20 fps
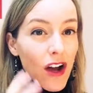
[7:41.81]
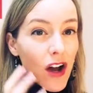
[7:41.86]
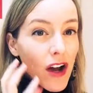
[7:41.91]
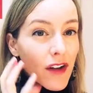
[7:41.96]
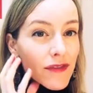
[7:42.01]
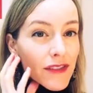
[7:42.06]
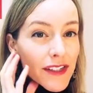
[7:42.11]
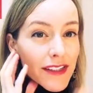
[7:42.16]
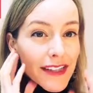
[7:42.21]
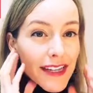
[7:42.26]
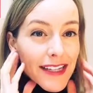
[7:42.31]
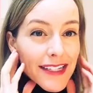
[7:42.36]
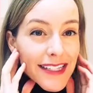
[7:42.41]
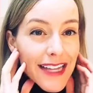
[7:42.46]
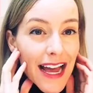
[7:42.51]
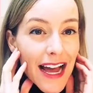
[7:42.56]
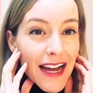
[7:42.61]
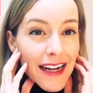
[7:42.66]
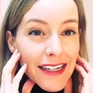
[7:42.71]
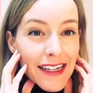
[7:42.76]
Often that's
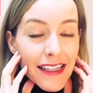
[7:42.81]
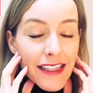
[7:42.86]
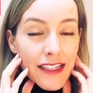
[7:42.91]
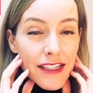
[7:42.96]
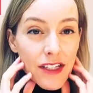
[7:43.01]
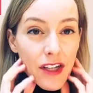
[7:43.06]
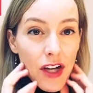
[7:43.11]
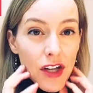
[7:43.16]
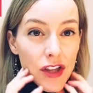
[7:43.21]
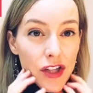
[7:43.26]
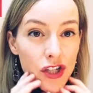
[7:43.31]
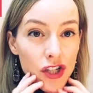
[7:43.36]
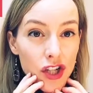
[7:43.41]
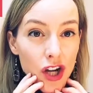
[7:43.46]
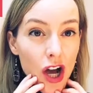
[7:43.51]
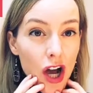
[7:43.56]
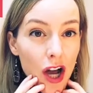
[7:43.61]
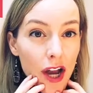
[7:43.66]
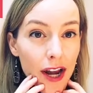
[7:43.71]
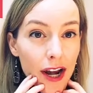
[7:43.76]
acne that's on the
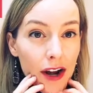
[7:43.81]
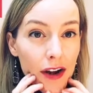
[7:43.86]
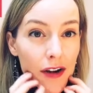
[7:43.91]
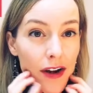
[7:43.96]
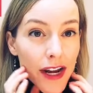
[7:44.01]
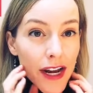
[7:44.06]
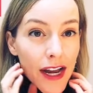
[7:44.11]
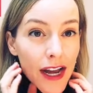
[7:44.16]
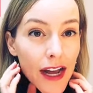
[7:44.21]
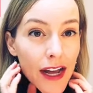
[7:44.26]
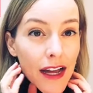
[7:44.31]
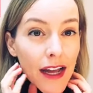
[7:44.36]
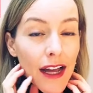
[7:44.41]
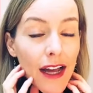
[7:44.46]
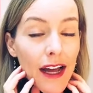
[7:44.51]
jaw area.